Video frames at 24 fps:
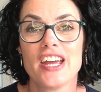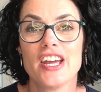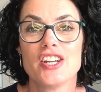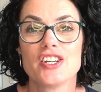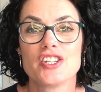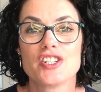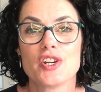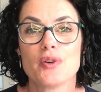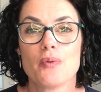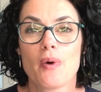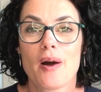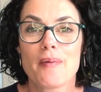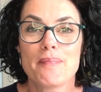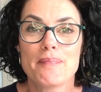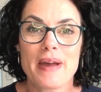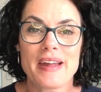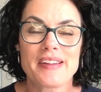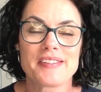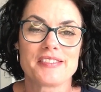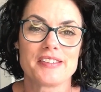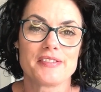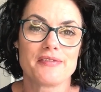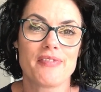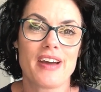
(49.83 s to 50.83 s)
to our
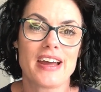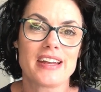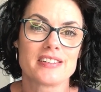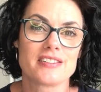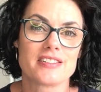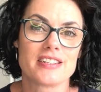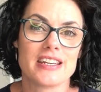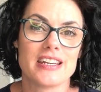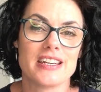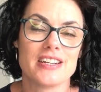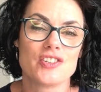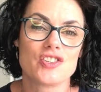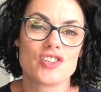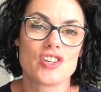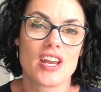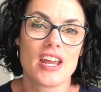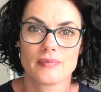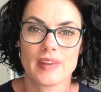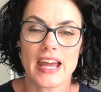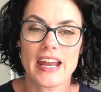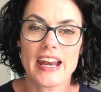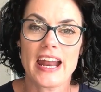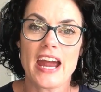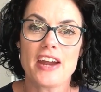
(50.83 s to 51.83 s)
best advantage?
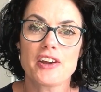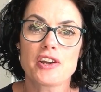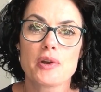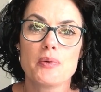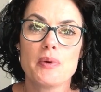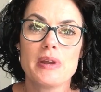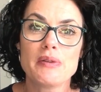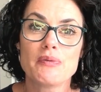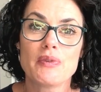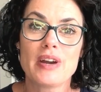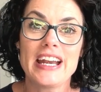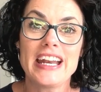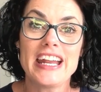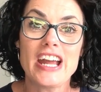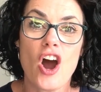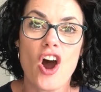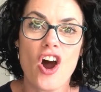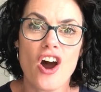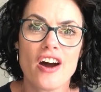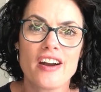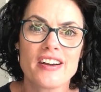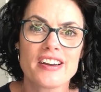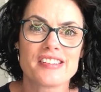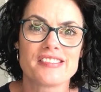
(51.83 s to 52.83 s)
And how can we really
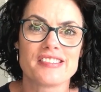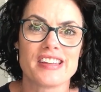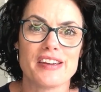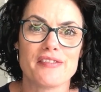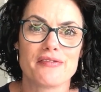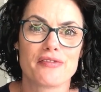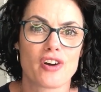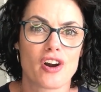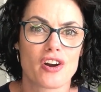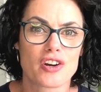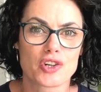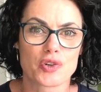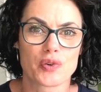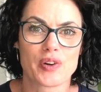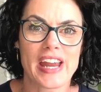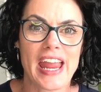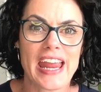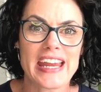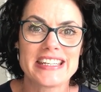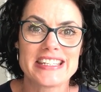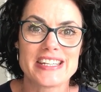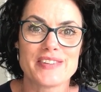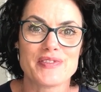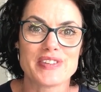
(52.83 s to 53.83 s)
harness it for our
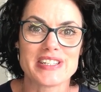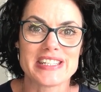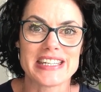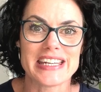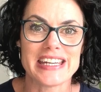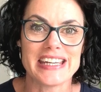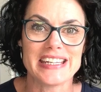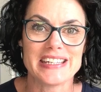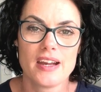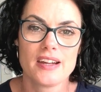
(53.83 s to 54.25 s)
creativity?